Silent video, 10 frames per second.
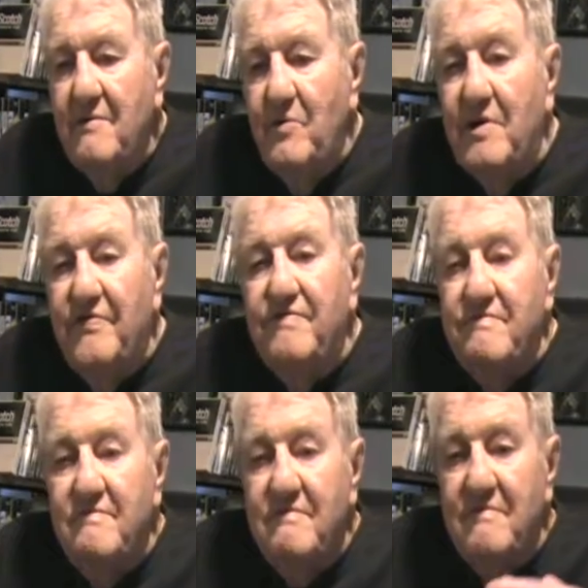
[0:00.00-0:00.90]
with
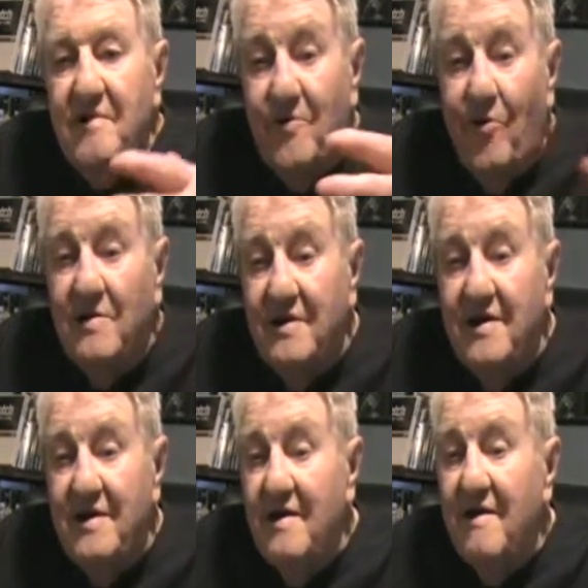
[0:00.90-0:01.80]
the
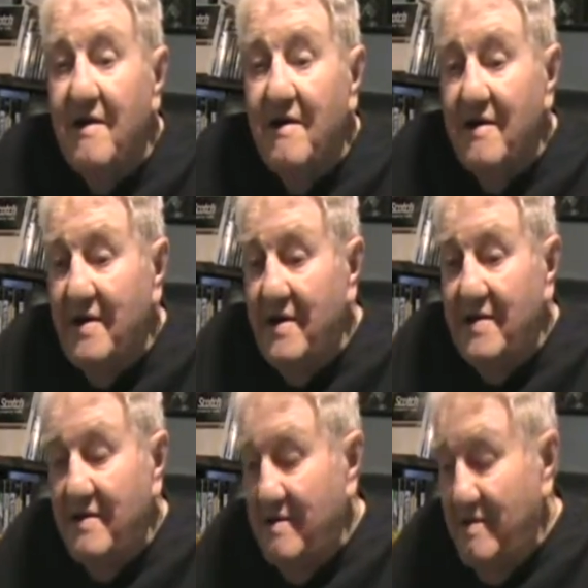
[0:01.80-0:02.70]
quartet here
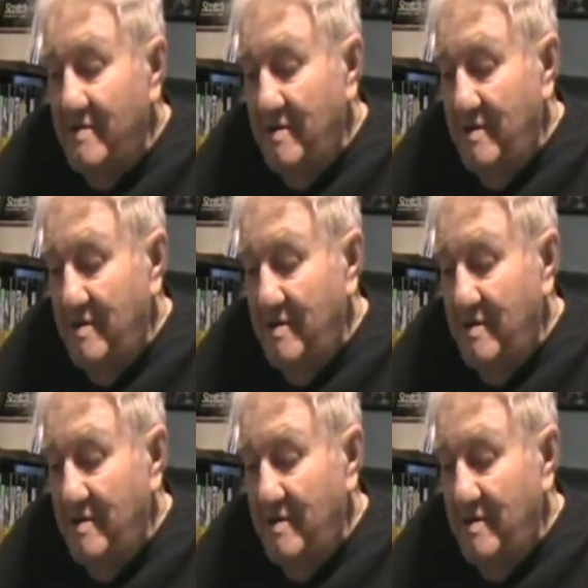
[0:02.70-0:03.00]
and